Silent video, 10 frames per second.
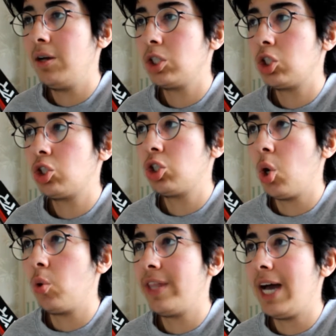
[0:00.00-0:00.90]

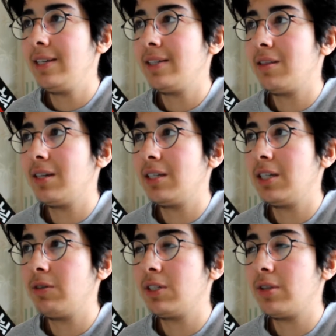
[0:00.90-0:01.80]
So that is at 30
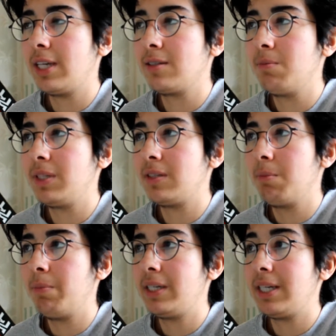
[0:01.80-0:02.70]
degrees, so that's the
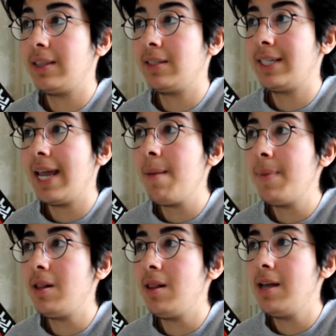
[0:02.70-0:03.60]
missing bit in the
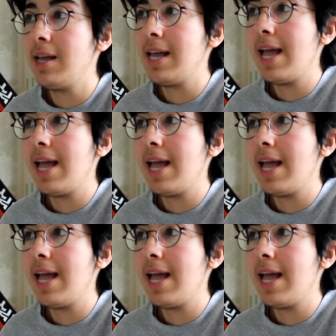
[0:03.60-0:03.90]
table.